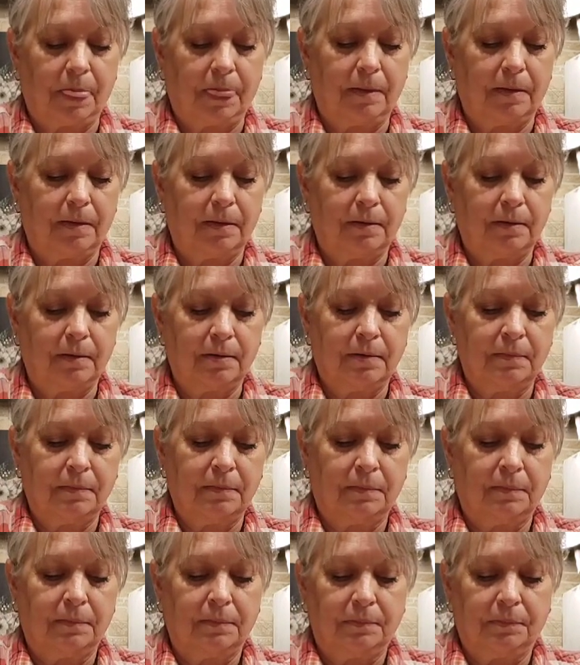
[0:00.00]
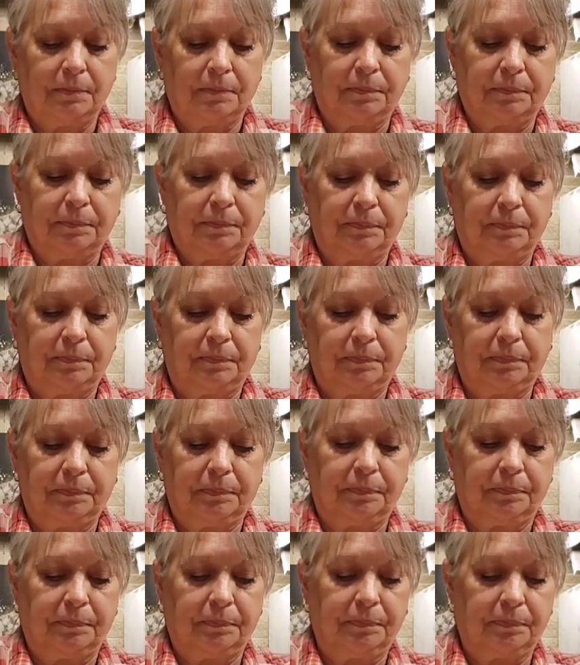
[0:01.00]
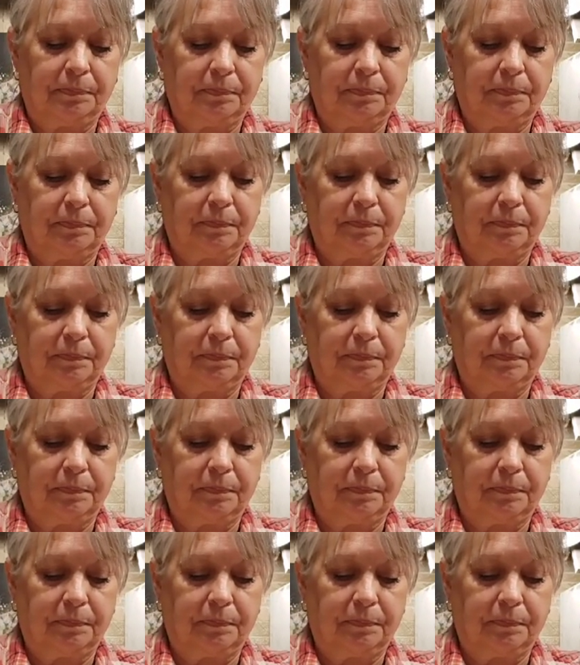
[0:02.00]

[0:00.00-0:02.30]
(no one is talking)